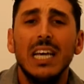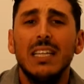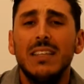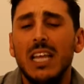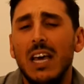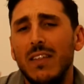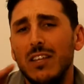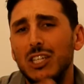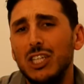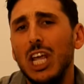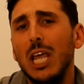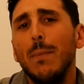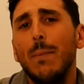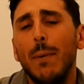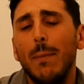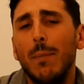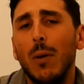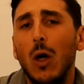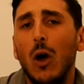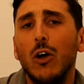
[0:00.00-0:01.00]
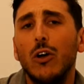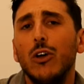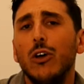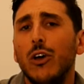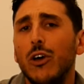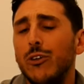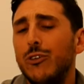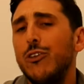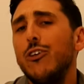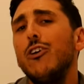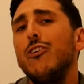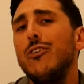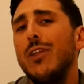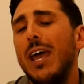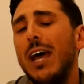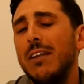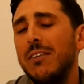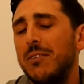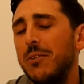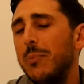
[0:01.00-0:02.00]
Now, the cheaper block turned
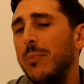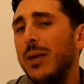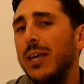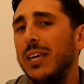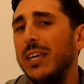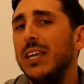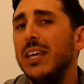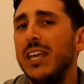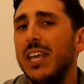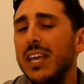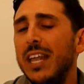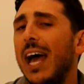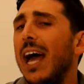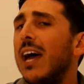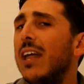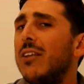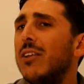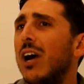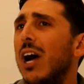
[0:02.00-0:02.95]
out to be, it had,